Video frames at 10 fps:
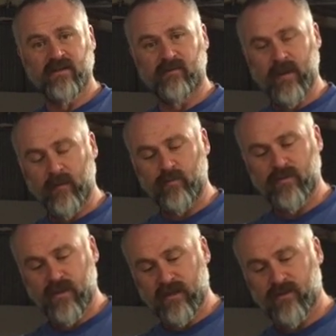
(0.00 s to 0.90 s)
So I've
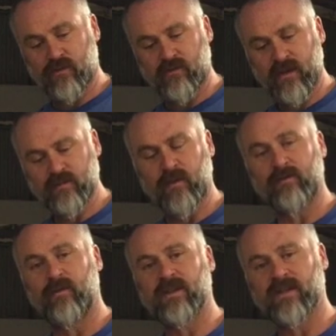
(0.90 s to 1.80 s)
made two of these,
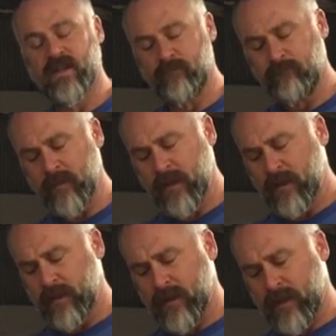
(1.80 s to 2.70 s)
one for each limb.
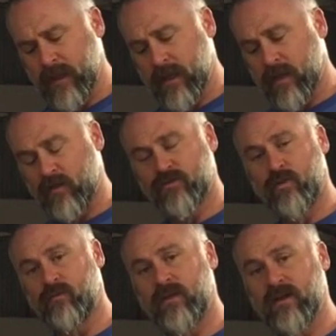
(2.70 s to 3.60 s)
On
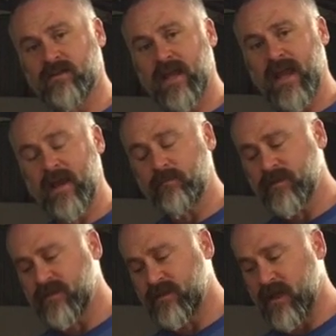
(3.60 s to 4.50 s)
top of those
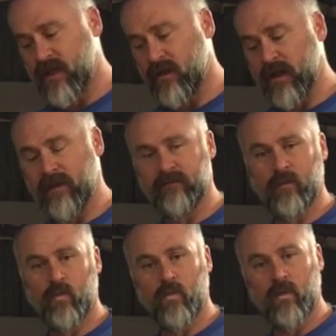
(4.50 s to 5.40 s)
lambs, I'll have
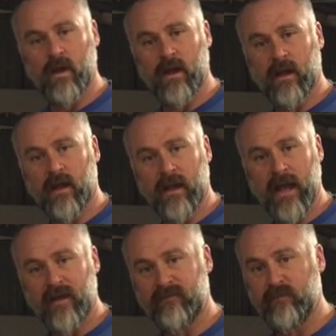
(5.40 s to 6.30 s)

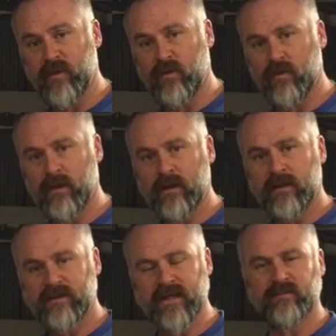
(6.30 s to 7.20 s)
a 0.5mm
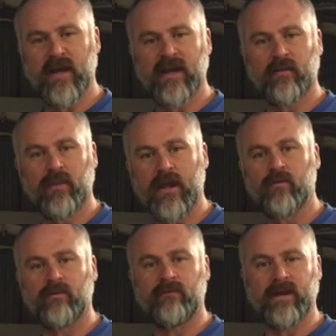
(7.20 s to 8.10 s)
Tasmanian
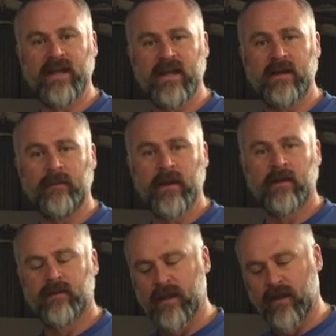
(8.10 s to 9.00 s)
blackwood veneer.
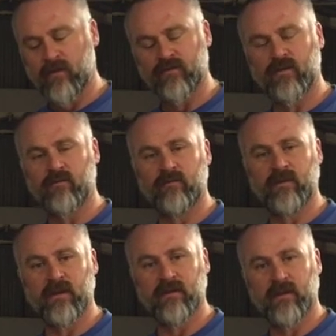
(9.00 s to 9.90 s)
They go on top
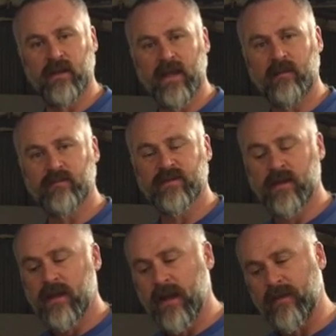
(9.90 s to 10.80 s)
of the lambs,
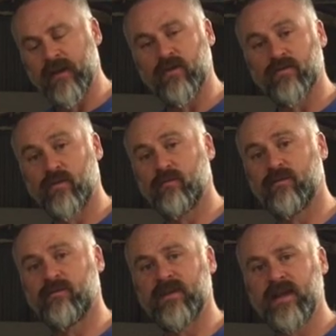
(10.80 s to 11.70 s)
and then on top
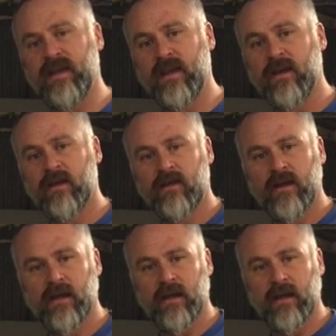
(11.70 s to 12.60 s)
of the veneer,
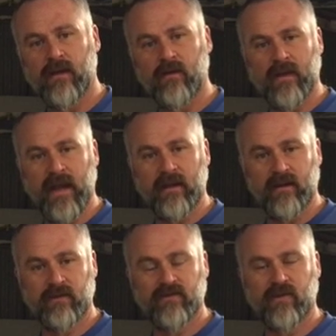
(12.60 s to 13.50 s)
on the outer
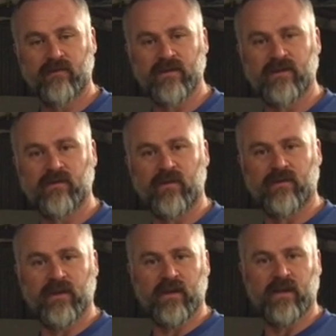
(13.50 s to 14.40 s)
surface, you've got
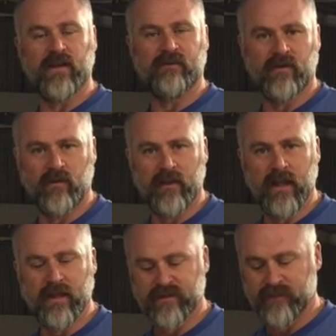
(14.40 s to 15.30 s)
the clear
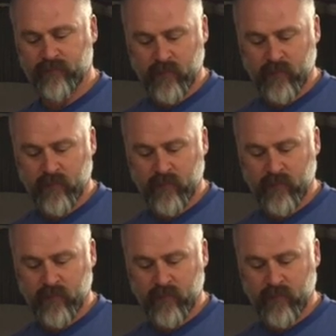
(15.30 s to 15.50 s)
fiberglass.